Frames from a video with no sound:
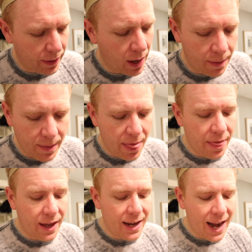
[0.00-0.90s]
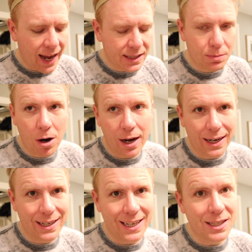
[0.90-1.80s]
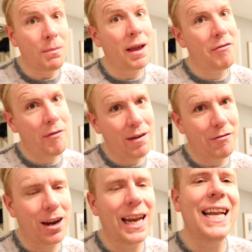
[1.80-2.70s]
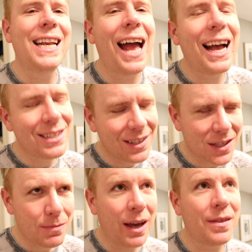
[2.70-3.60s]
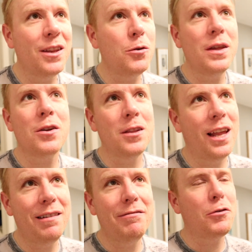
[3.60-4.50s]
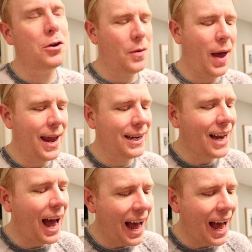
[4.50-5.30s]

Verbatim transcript: The next product is my favorite, and it has a smell that you either love or you hate.